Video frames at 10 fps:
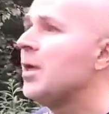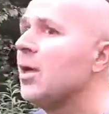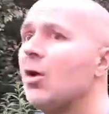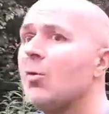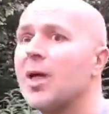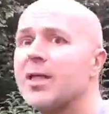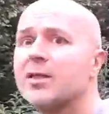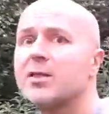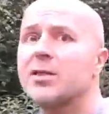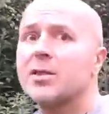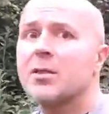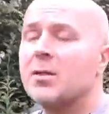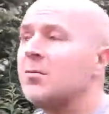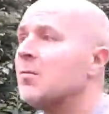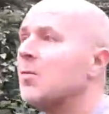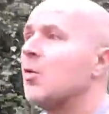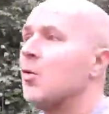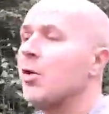in a lot of places,